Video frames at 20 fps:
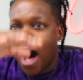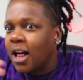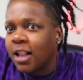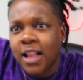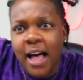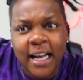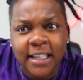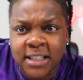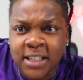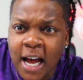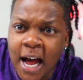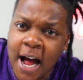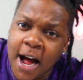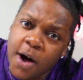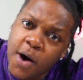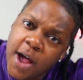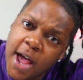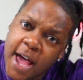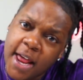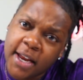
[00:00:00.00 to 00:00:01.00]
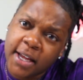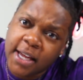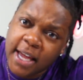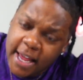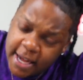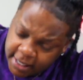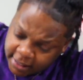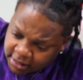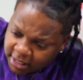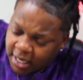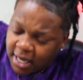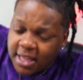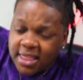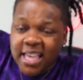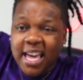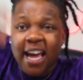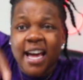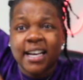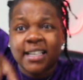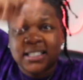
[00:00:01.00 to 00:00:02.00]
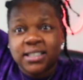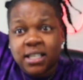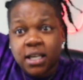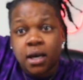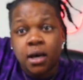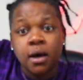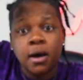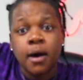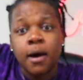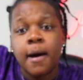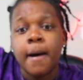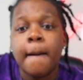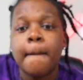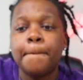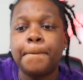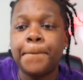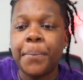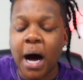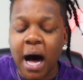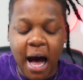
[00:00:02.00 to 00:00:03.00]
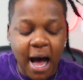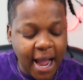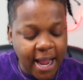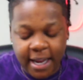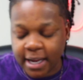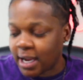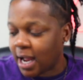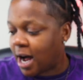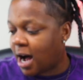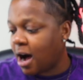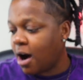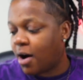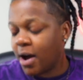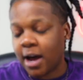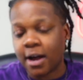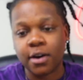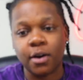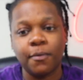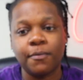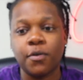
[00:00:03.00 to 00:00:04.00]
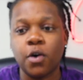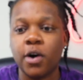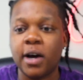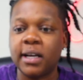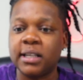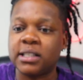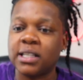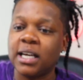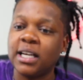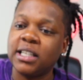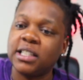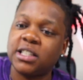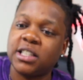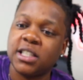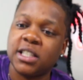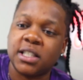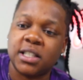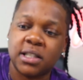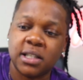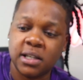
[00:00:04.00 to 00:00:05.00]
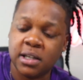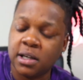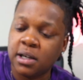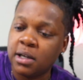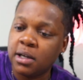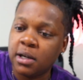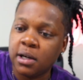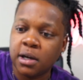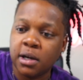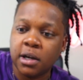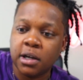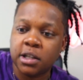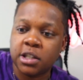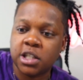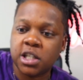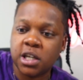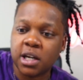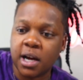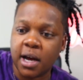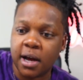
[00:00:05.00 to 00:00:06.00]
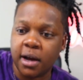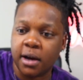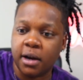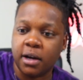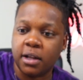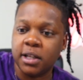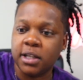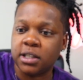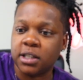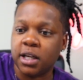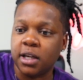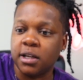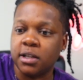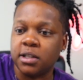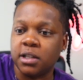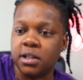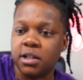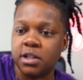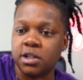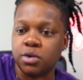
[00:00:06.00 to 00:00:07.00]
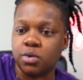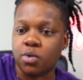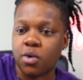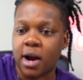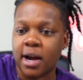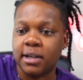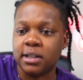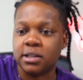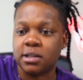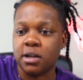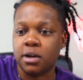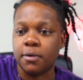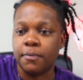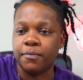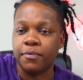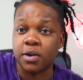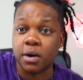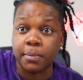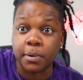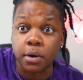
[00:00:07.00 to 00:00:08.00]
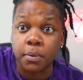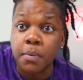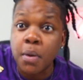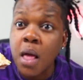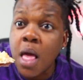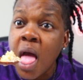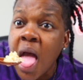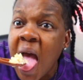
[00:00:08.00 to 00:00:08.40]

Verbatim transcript: oh let's go ahead and get into this boy. y'all don't have no voice it's just child let's get into this rice stuff for the mm,